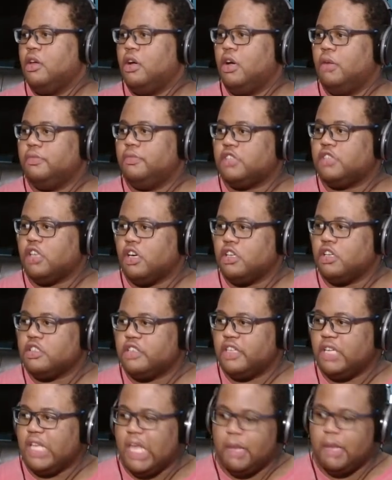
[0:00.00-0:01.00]

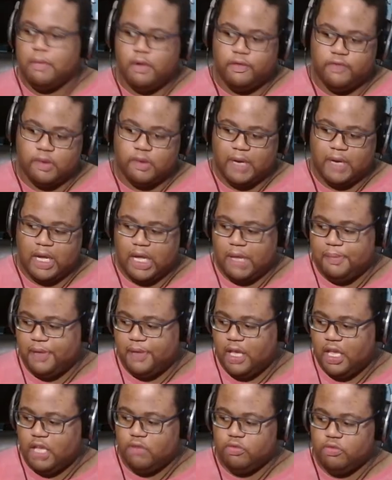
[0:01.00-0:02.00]
charging cable for my
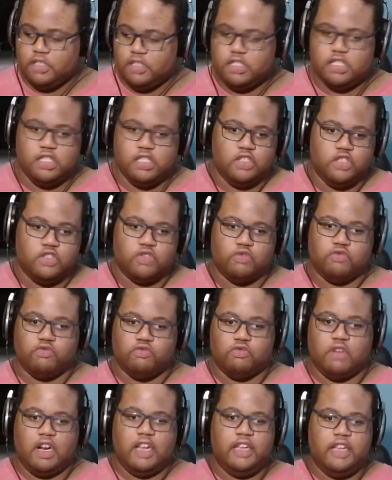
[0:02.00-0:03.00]
iPad, which is
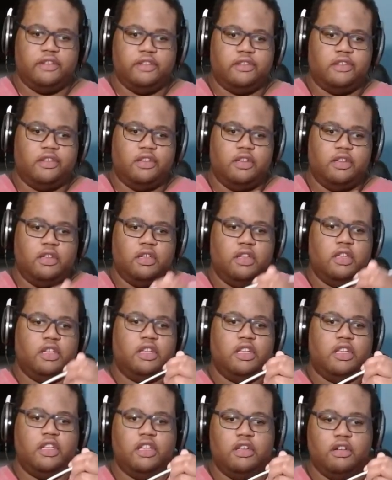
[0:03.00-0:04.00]
right
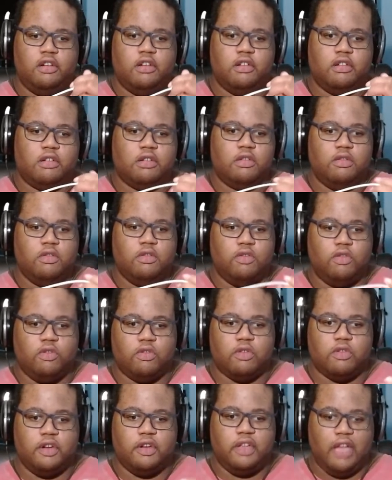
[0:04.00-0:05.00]
here,
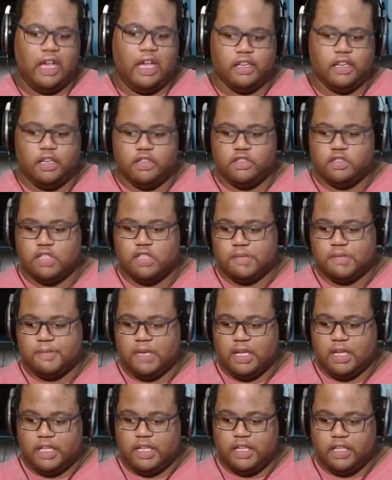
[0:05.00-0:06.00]
or I can also charge
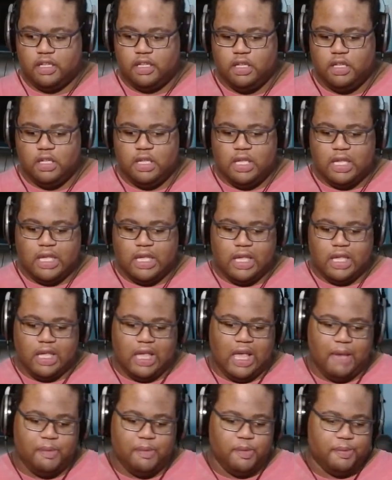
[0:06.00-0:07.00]
my
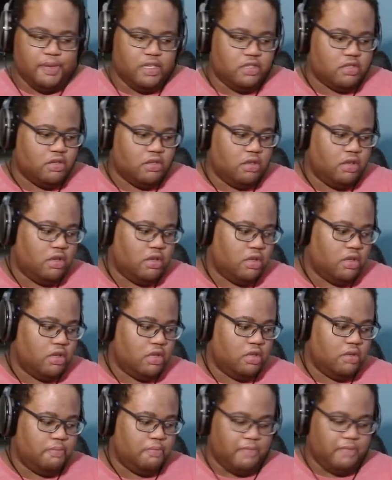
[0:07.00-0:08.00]
Apple
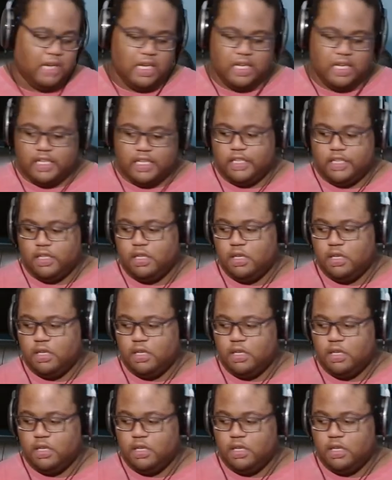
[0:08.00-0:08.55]
Pencil, my